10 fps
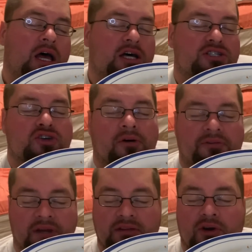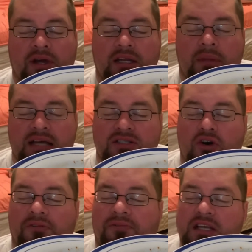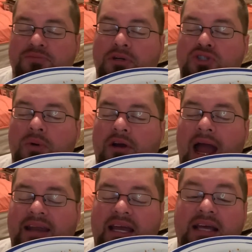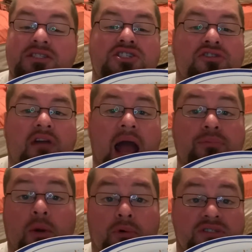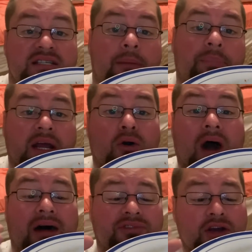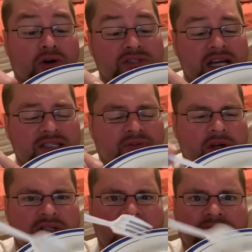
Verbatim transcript: Sofrito in my soul, Facebook, Twitter, and Instagram. Como siempre, go out there, go taste for yourself.